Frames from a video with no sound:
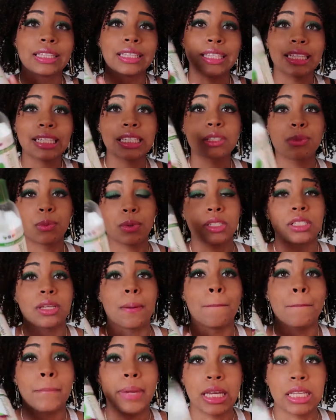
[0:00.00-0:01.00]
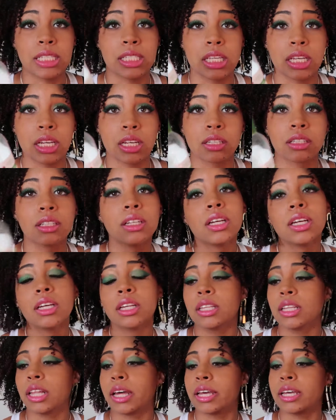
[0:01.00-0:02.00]
this was amazing.
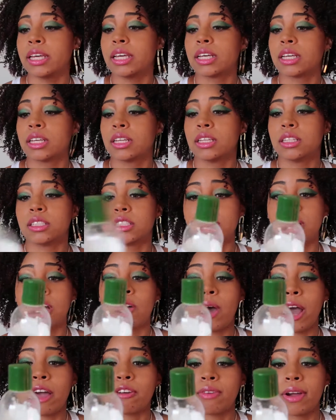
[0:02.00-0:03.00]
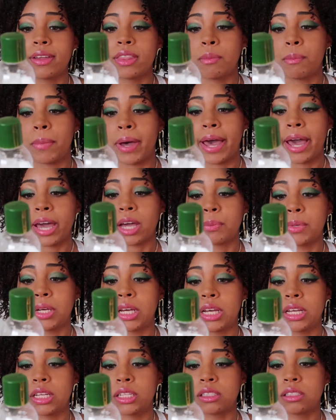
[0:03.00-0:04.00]
Like, so I read the back
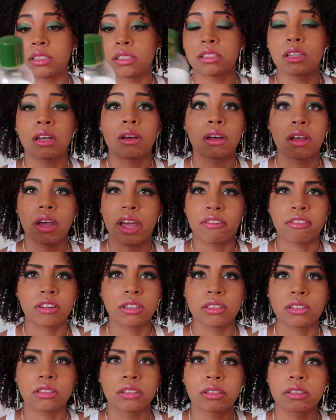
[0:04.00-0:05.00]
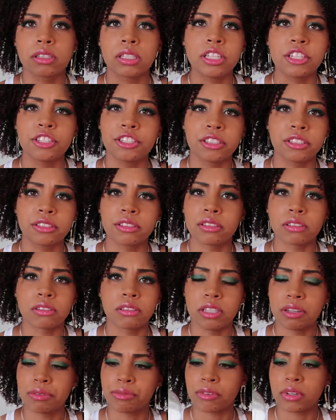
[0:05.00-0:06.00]
because every conditioner is
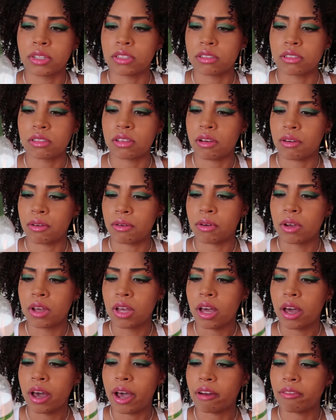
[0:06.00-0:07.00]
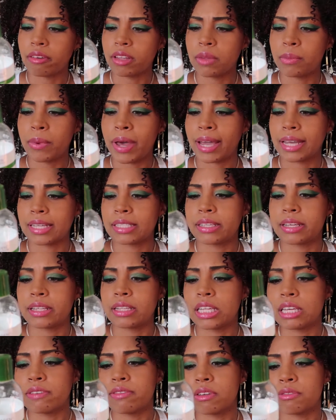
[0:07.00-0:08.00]
different. So I read the back. It
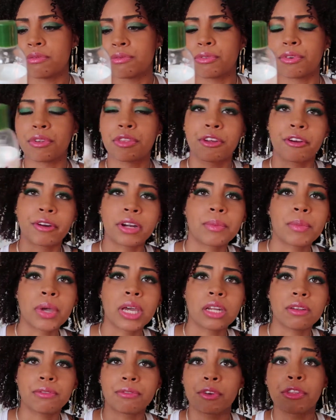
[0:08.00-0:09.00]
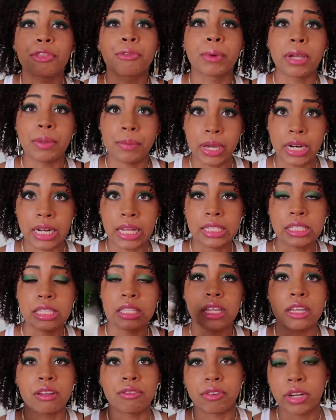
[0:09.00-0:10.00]
said leave in for 3 minutes
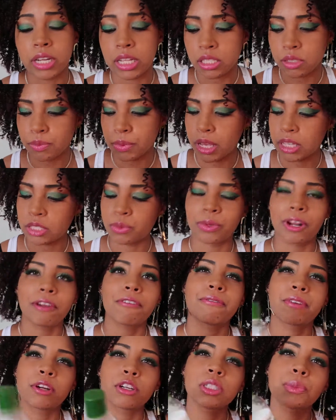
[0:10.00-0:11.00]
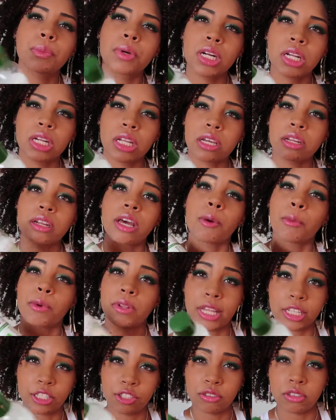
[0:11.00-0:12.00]
and then rinse, because when I first put it in, I
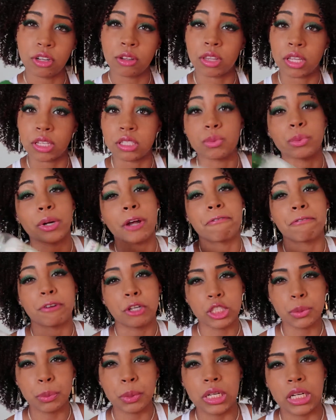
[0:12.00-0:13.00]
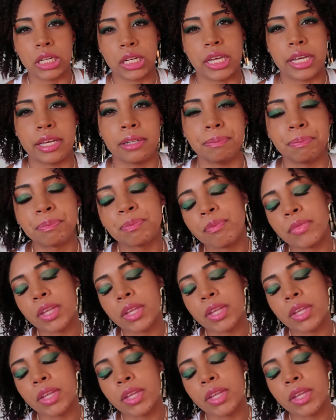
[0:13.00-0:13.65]
will let you know this, when I first put it in,